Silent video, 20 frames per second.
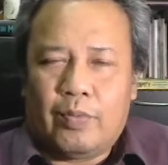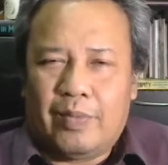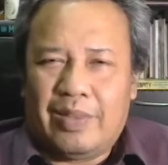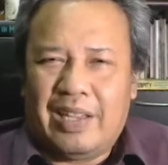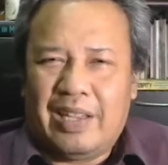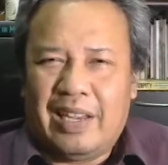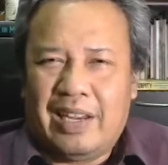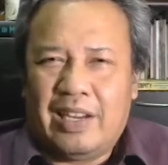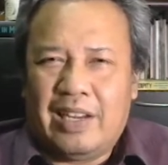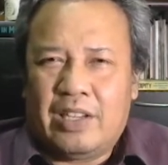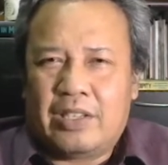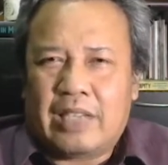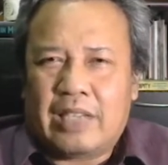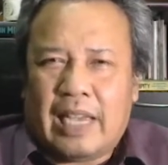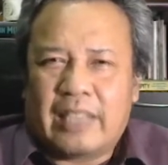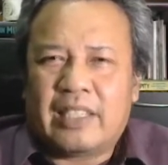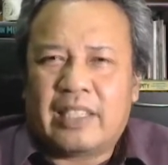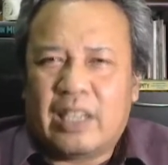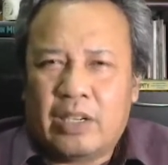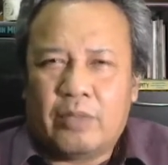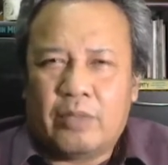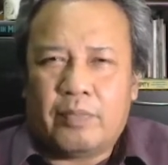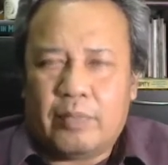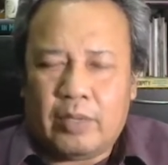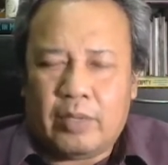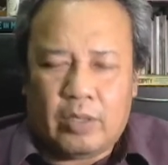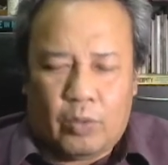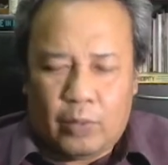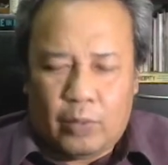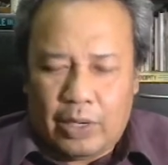it is actually,
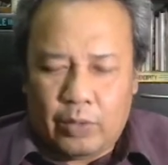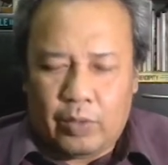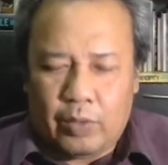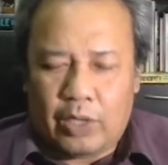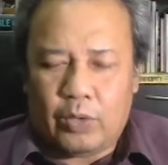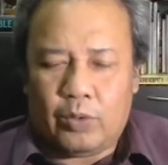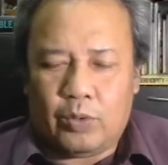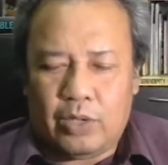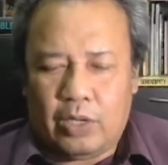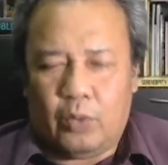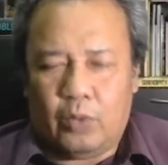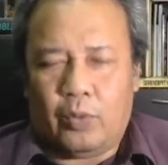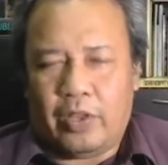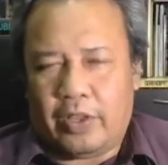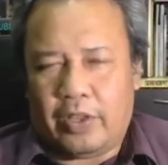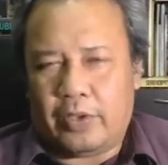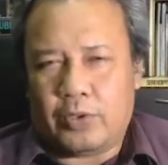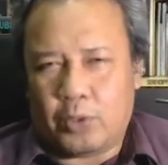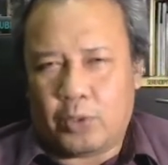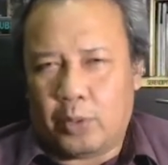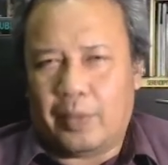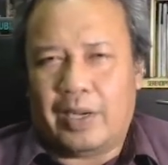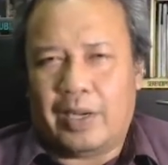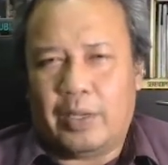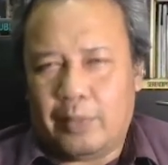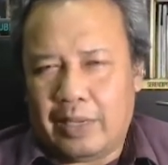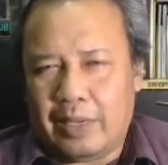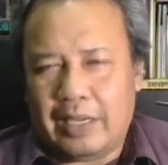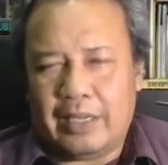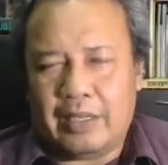when you deal with so
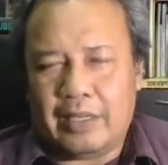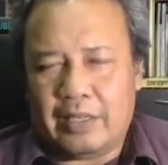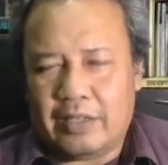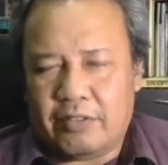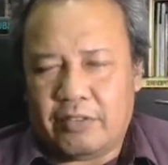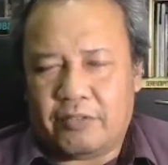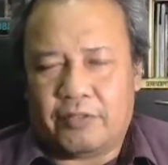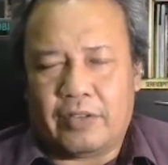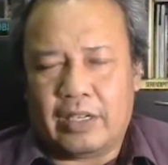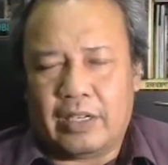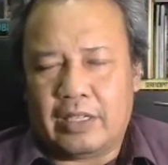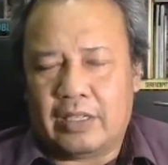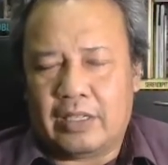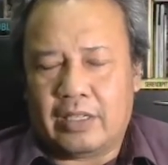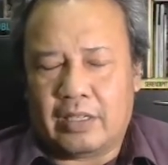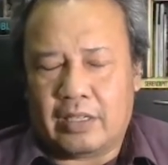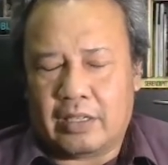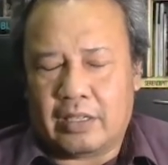many different